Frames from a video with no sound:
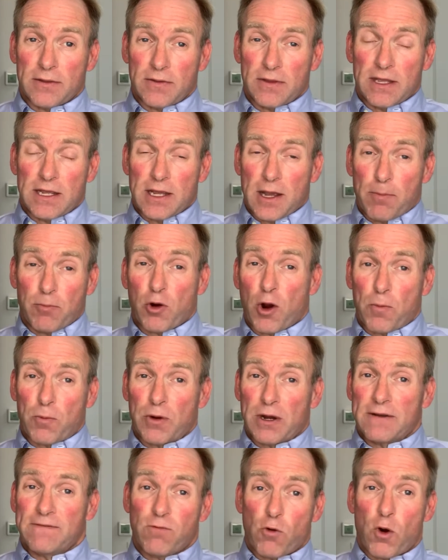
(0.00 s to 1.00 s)
the
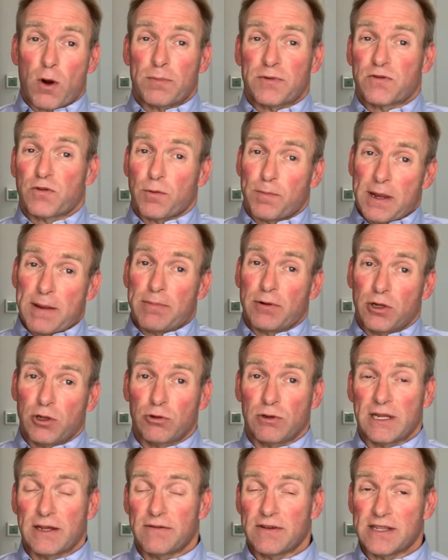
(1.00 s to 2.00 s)
appropriate forms for people
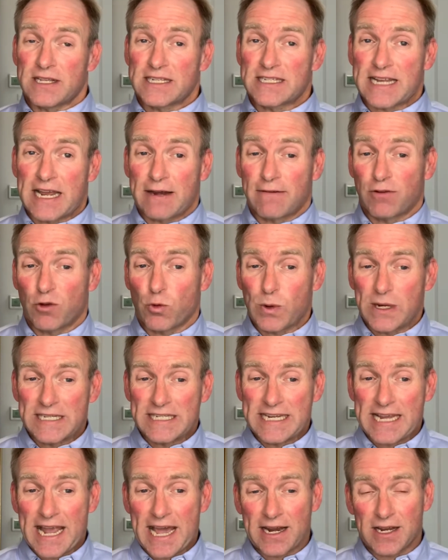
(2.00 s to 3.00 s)
who live in the state of
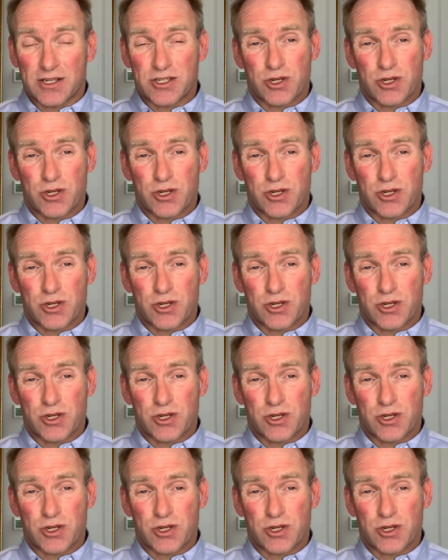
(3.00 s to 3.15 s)
Louisiana.